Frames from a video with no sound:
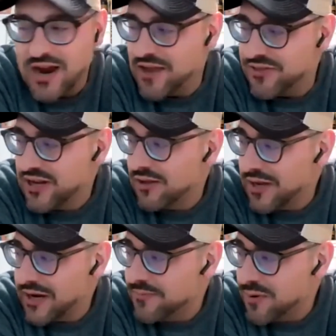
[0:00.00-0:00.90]
I think I
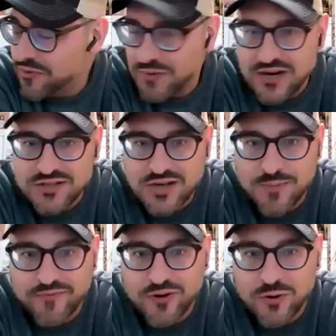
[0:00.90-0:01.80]
like it both ways. I
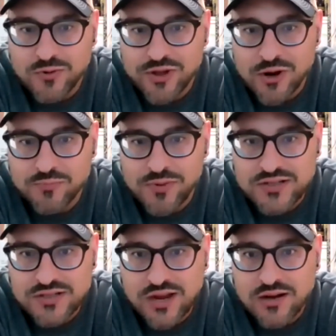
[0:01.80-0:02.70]
prefer it without,
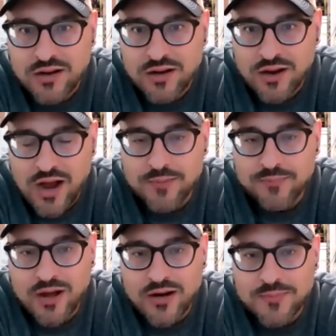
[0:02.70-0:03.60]
but I
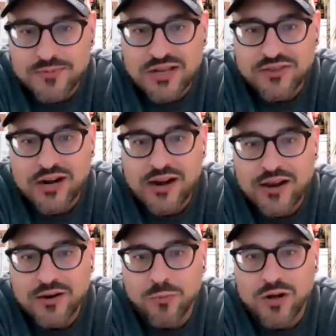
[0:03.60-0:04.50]
am not upset that I
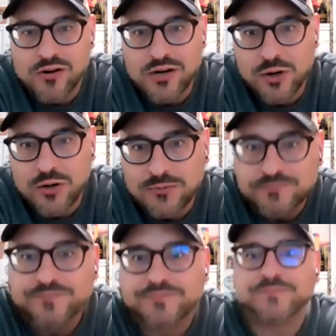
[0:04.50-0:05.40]
added water at all.